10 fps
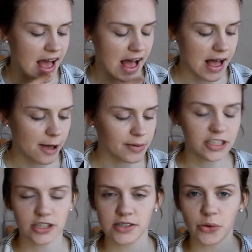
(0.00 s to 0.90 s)

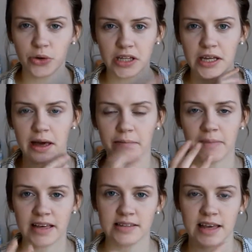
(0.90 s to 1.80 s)
it's just a really
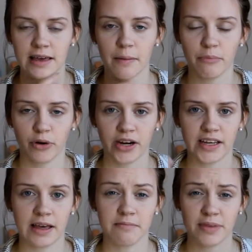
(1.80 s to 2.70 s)
basic,
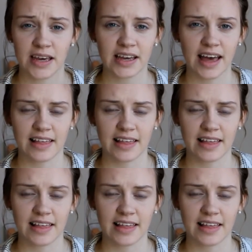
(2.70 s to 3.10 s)
pretty pink.